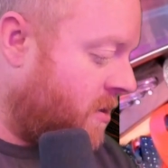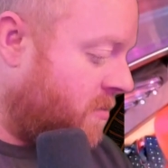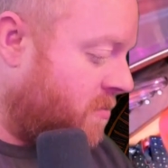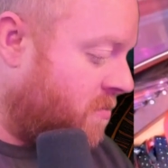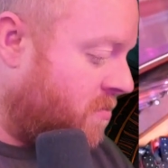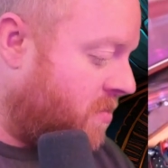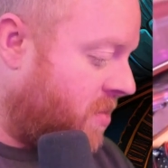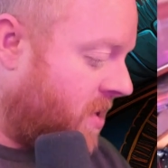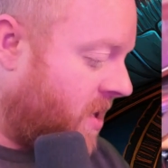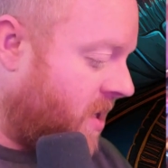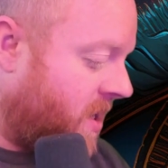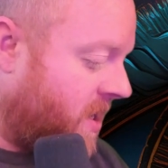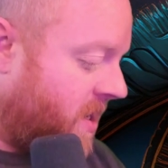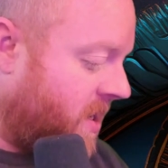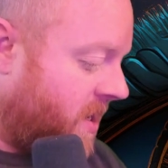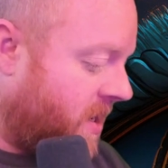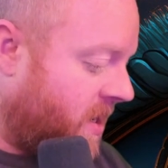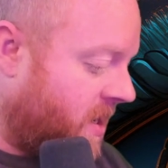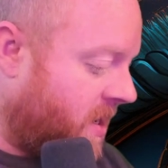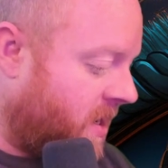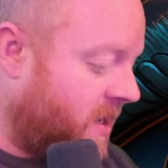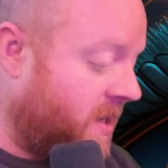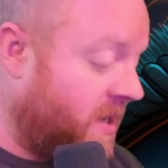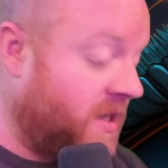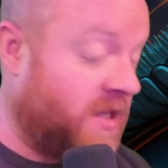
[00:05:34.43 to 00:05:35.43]
but
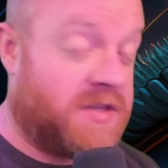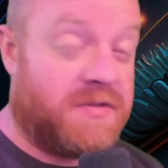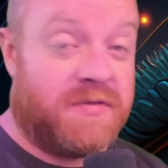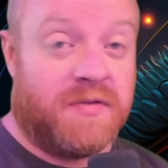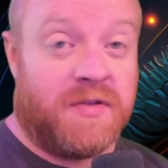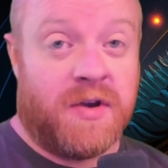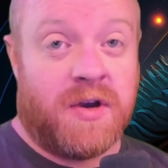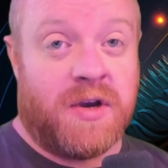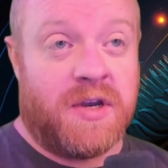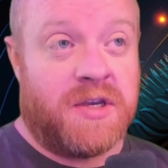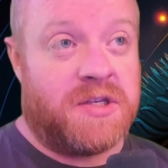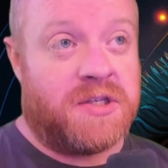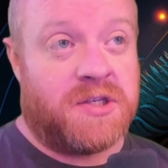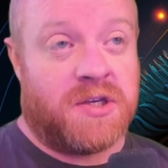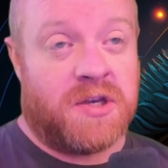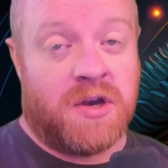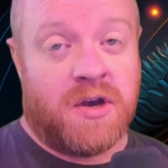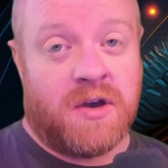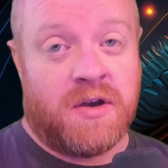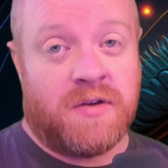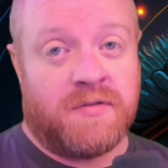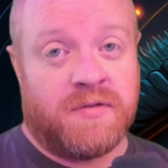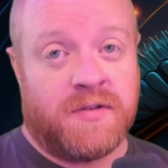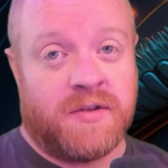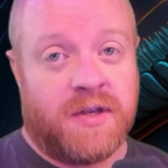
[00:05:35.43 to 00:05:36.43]
it's very
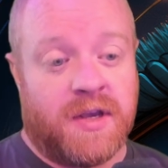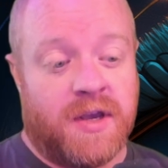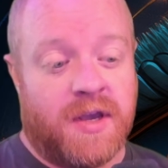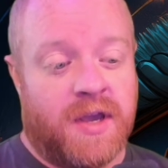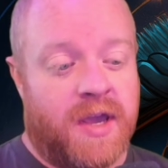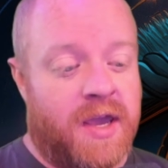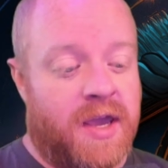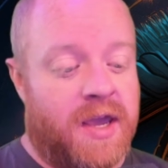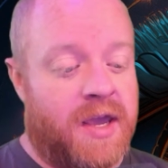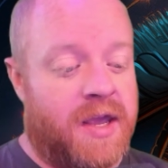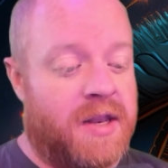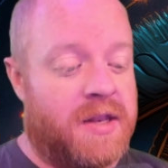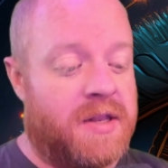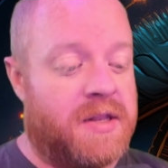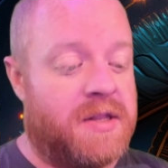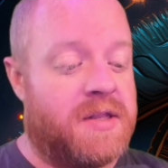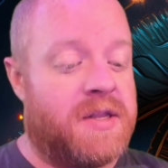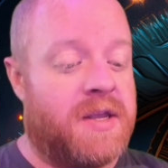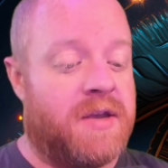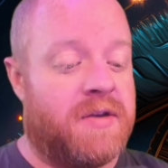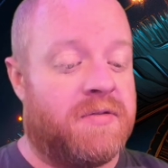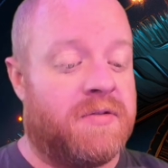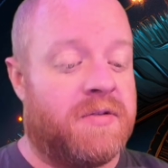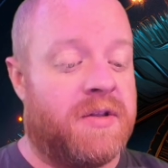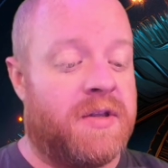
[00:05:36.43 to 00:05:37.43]
soft and
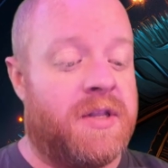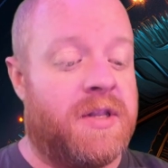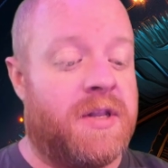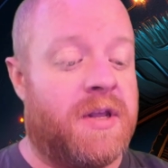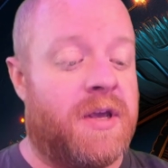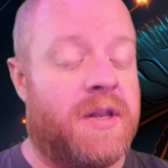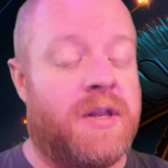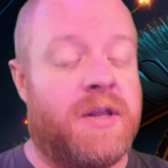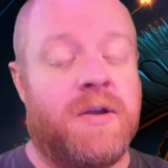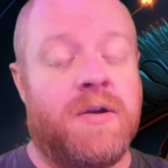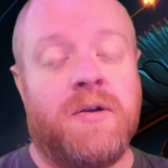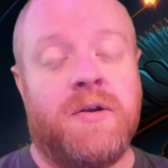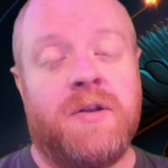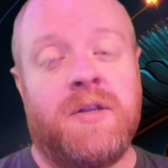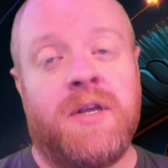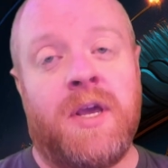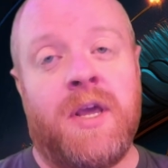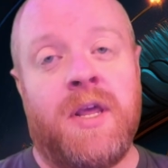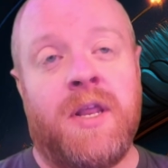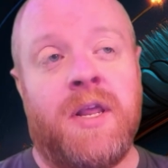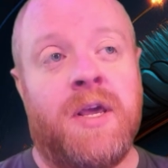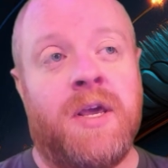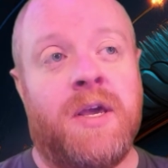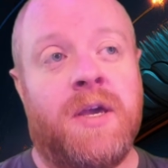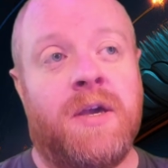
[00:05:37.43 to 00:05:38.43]
definitely not
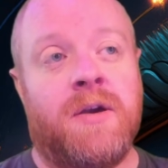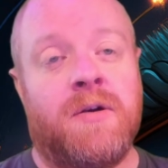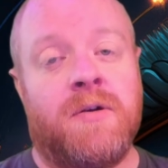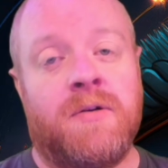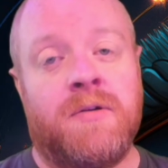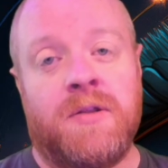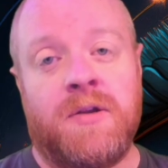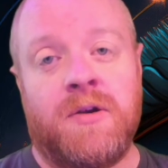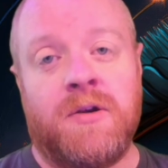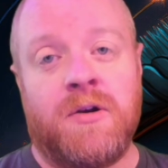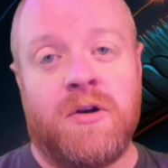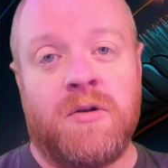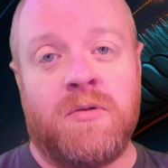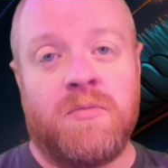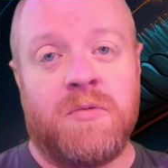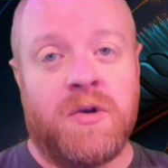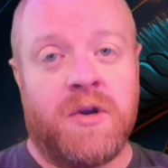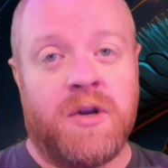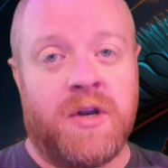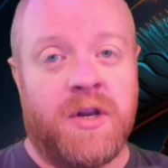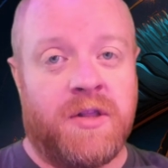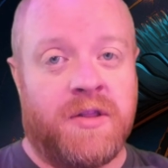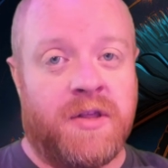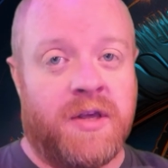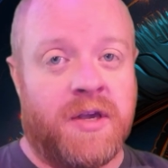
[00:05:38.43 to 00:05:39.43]
irritating on the arm
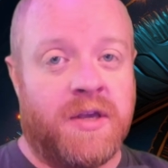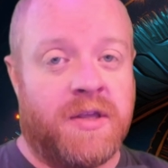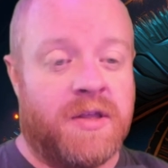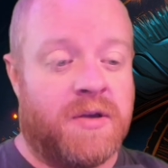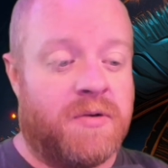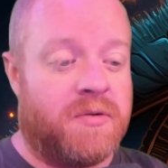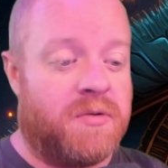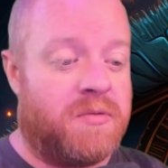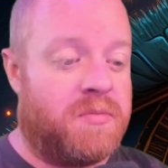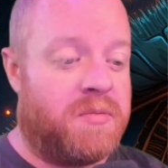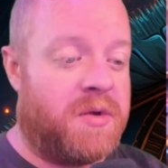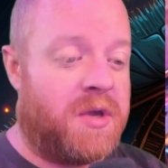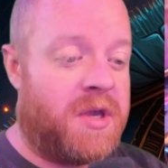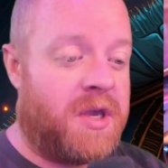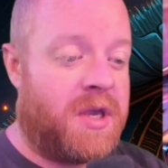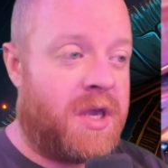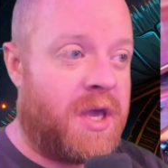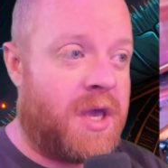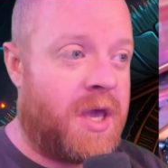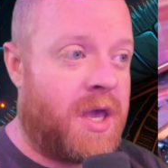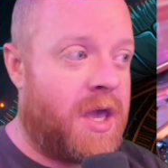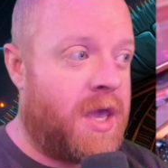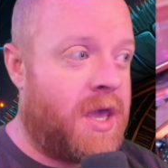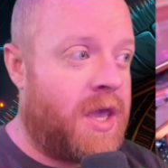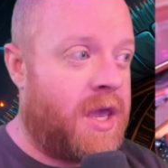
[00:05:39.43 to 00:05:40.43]
or anything that would be
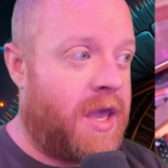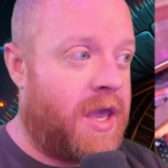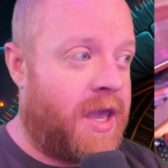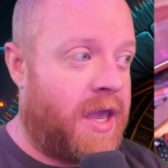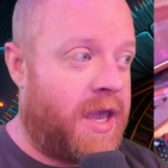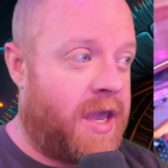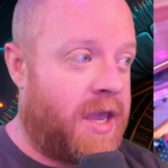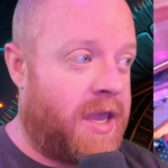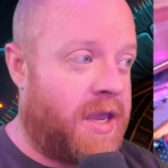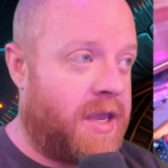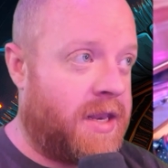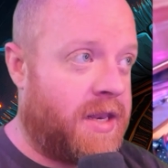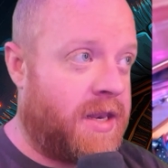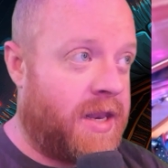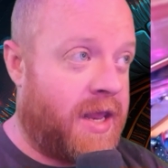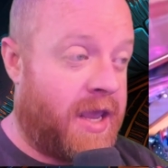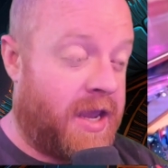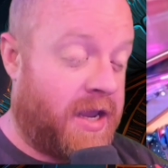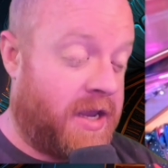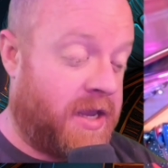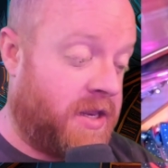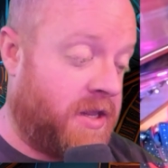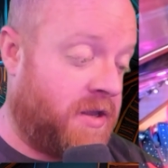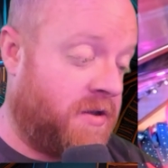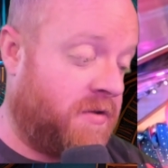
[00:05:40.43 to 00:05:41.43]
a
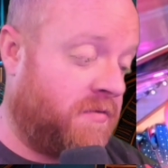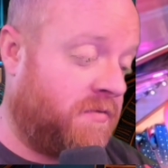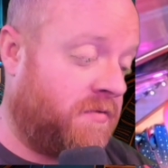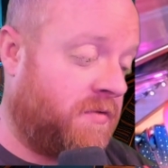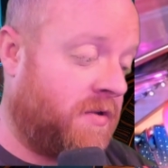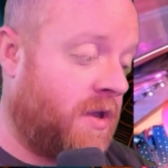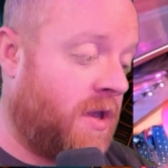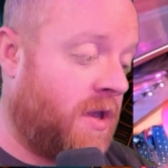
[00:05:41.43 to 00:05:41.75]
negative.